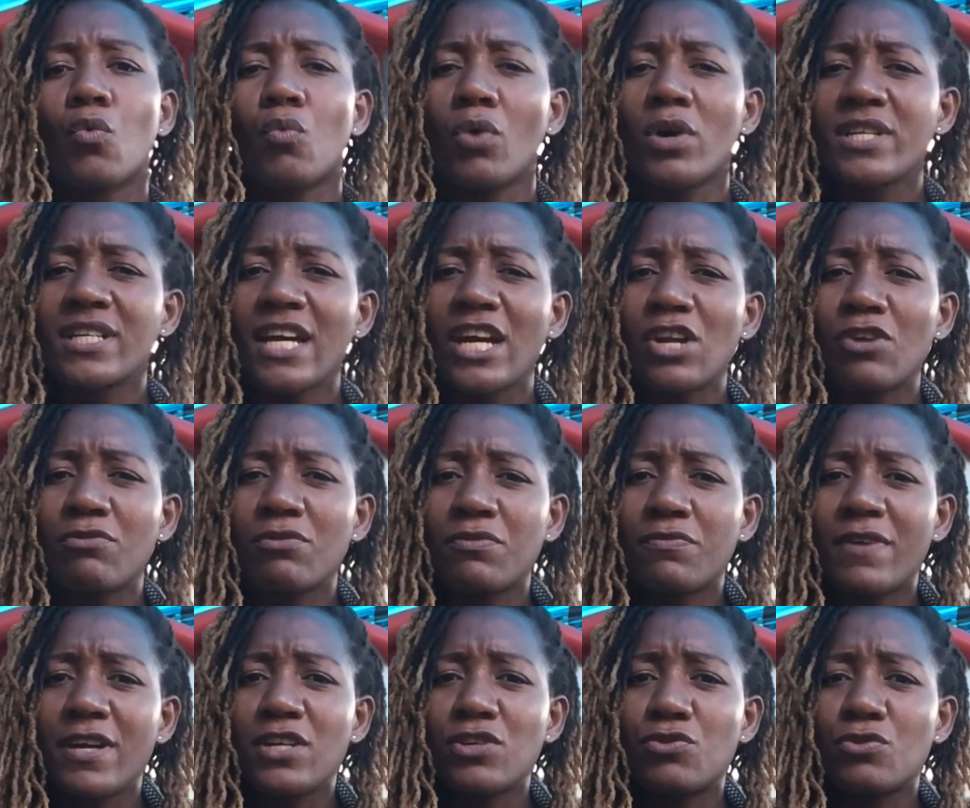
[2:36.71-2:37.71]
What kind of
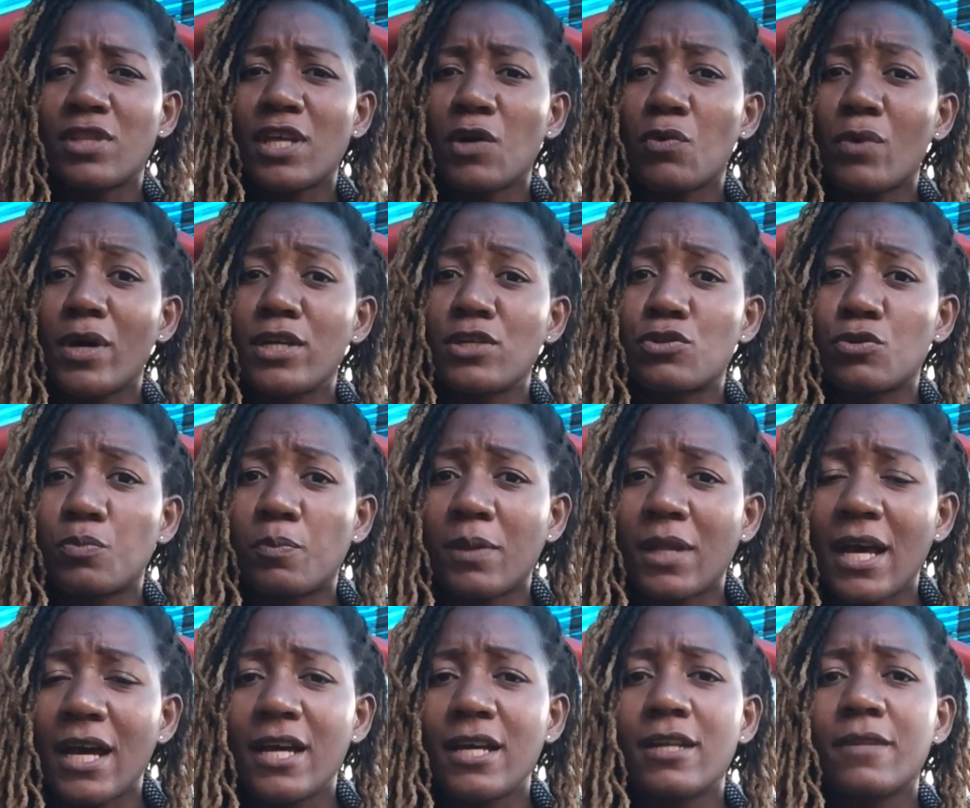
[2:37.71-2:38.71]
event do they want to
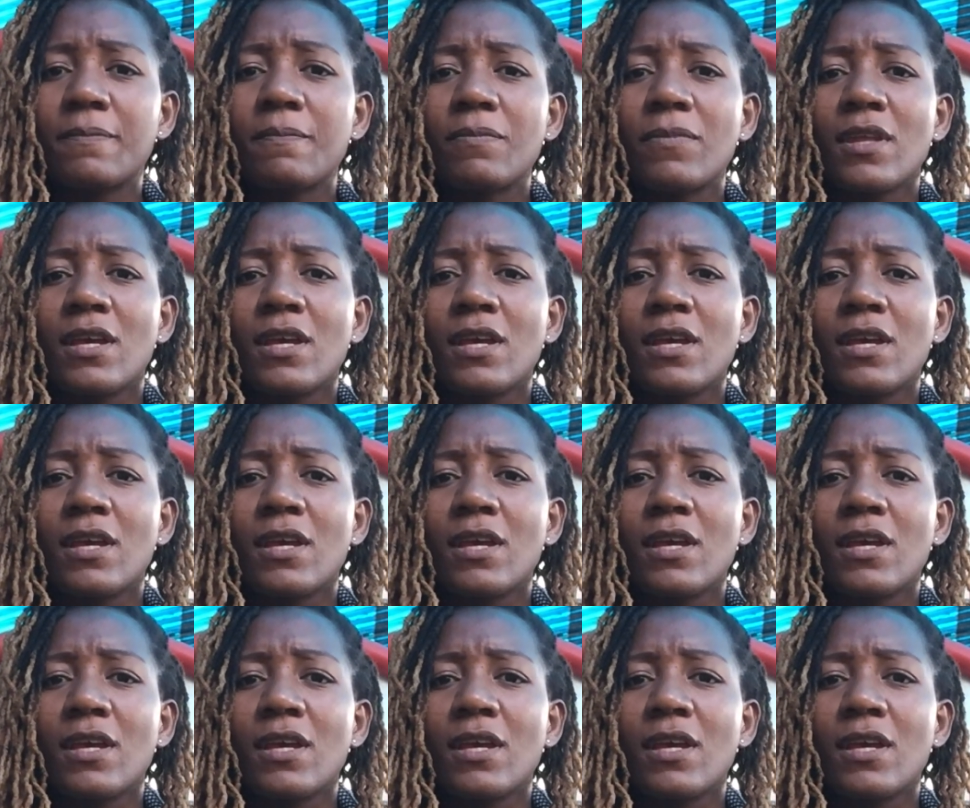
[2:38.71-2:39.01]
plan?